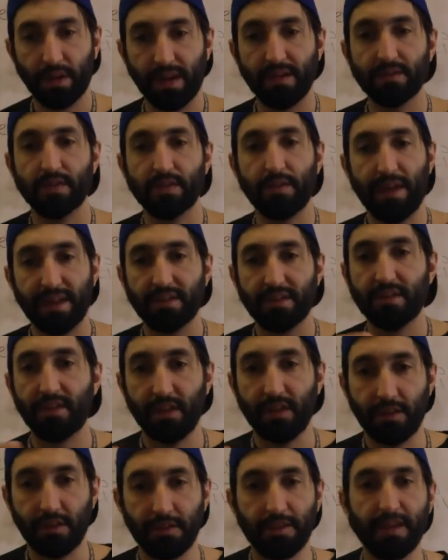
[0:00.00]
so that's
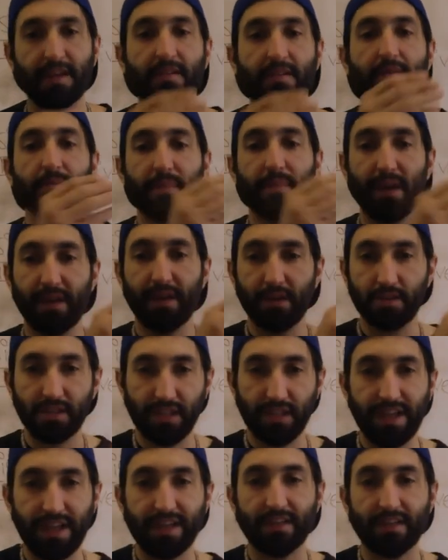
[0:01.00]
another thing. Players
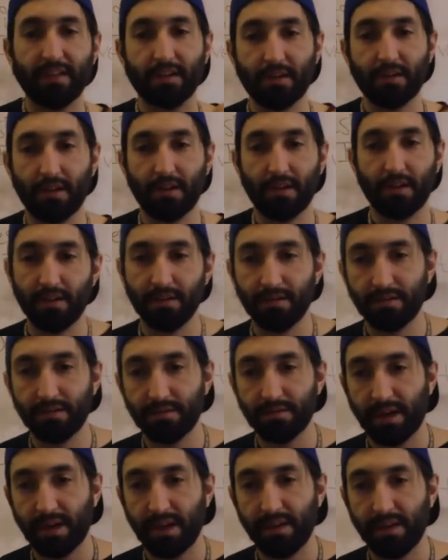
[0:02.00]
select the card,
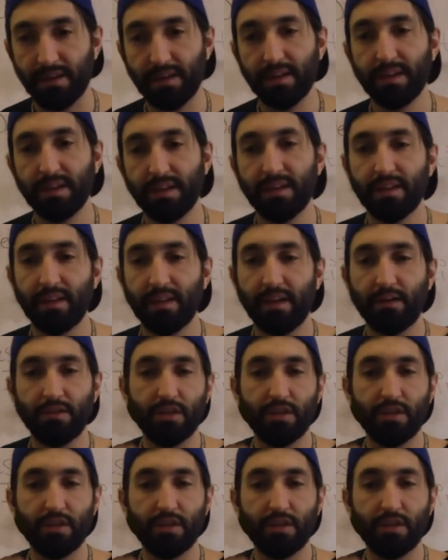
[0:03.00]
right? They don't